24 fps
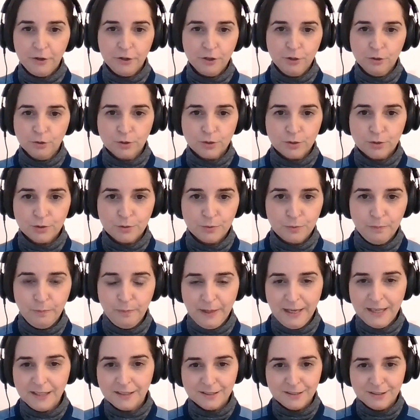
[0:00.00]
various
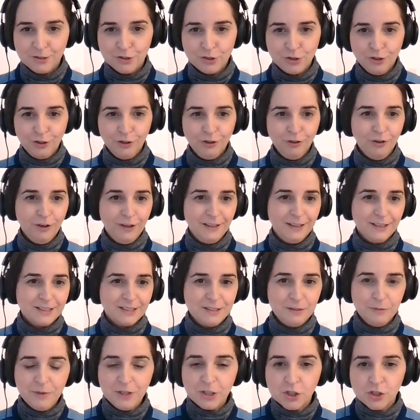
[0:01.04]
places, and
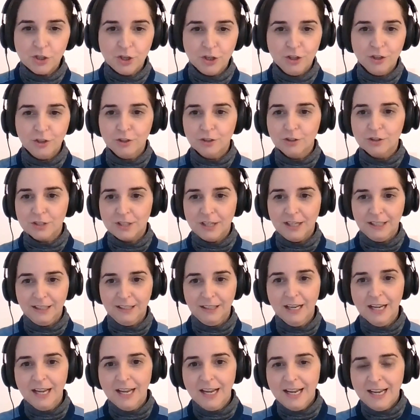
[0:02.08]
exhibitions
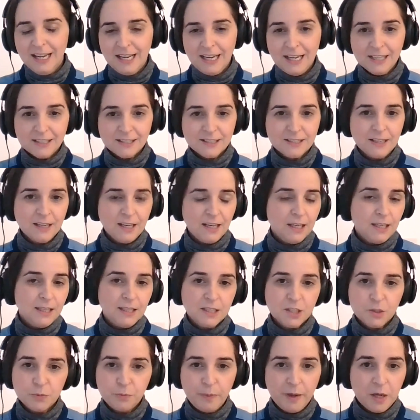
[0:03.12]
and
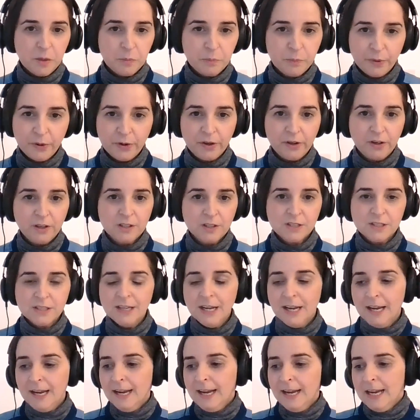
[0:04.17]
essays,
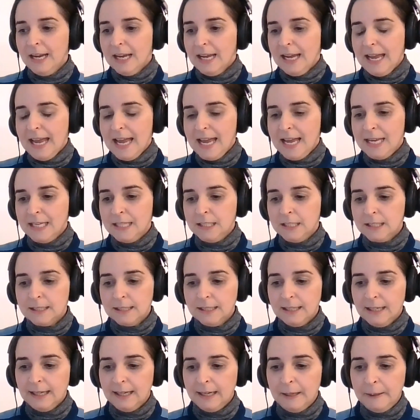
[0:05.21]
papers.
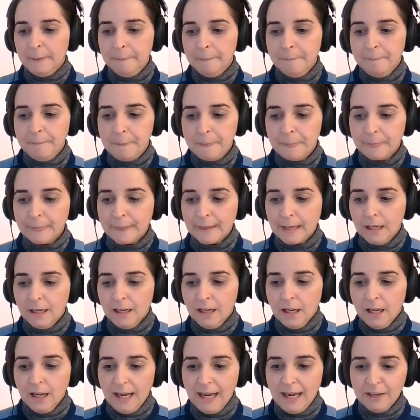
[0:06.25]
And
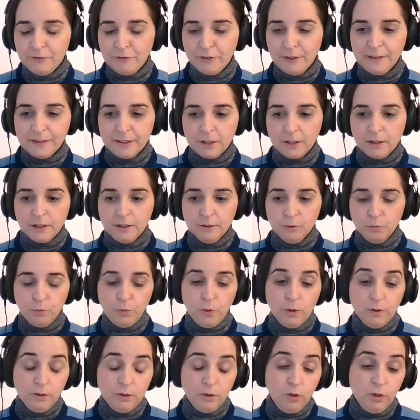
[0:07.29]
I felt
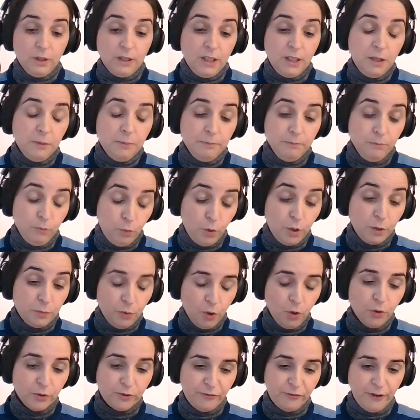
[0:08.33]
we
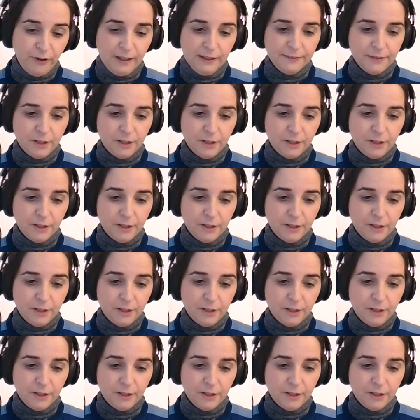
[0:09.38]
both